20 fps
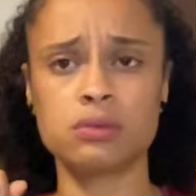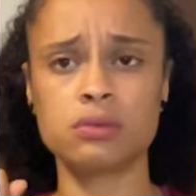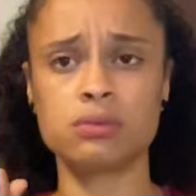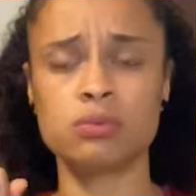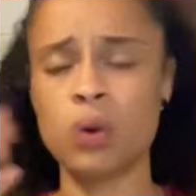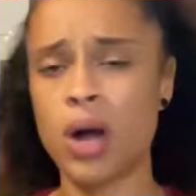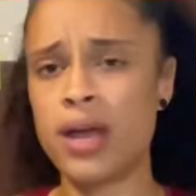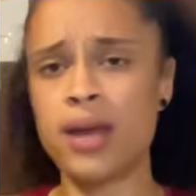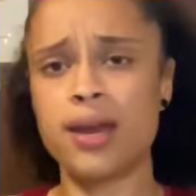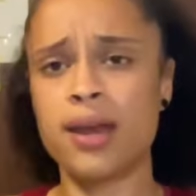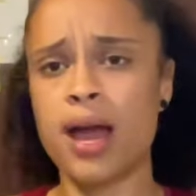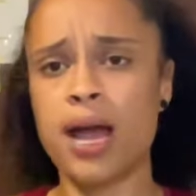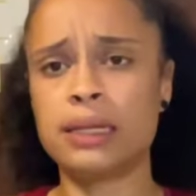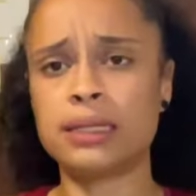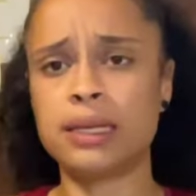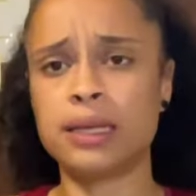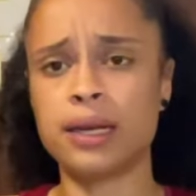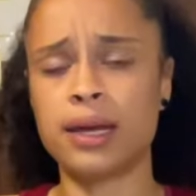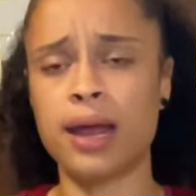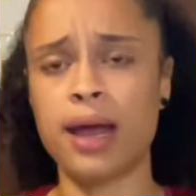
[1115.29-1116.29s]
Why didn't I
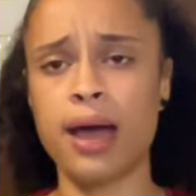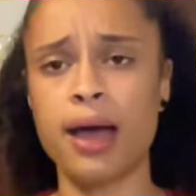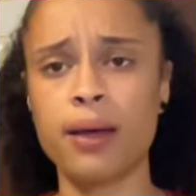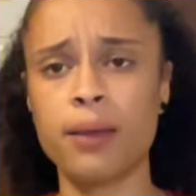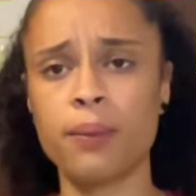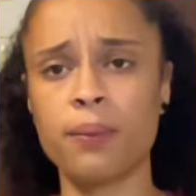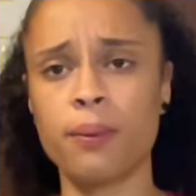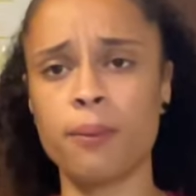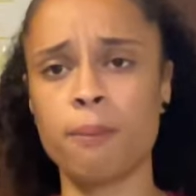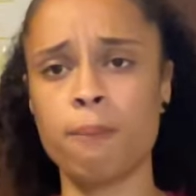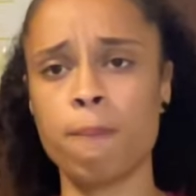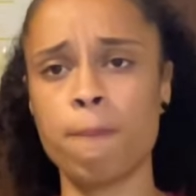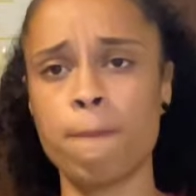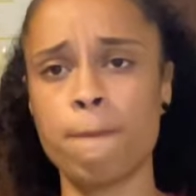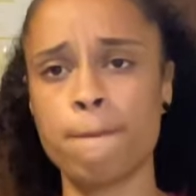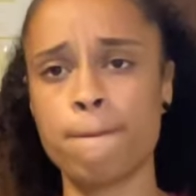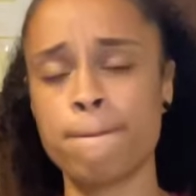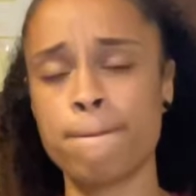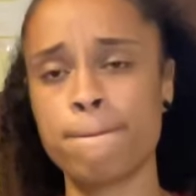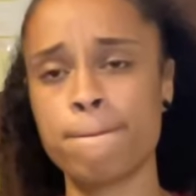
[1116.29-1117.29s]
think of that?
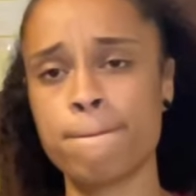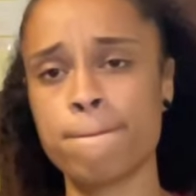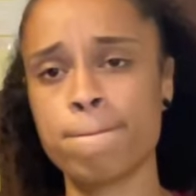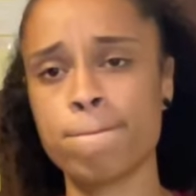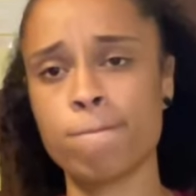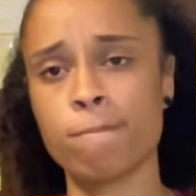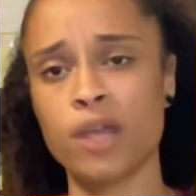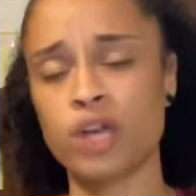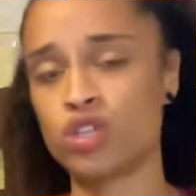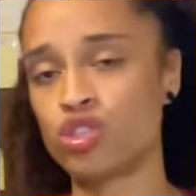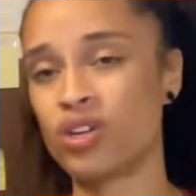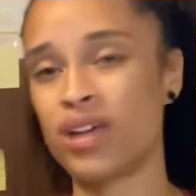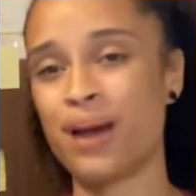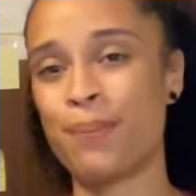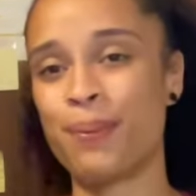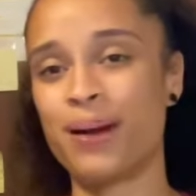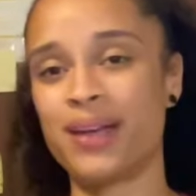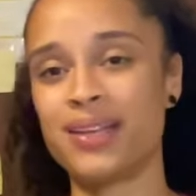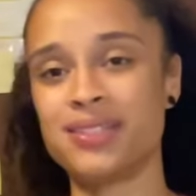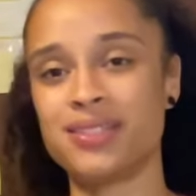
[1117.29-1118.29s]
Cuz you're
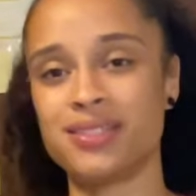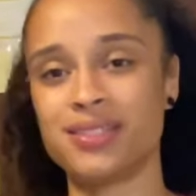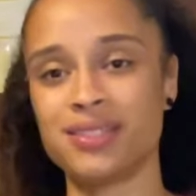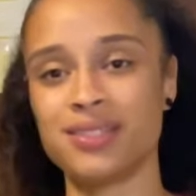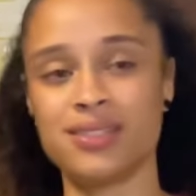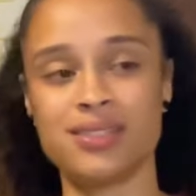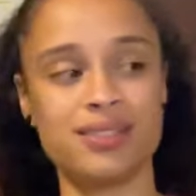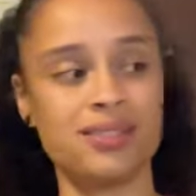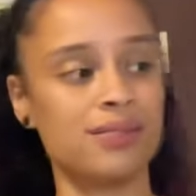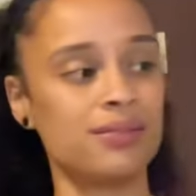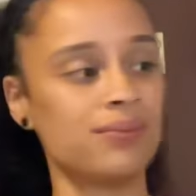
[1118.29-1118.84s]
not Pisces.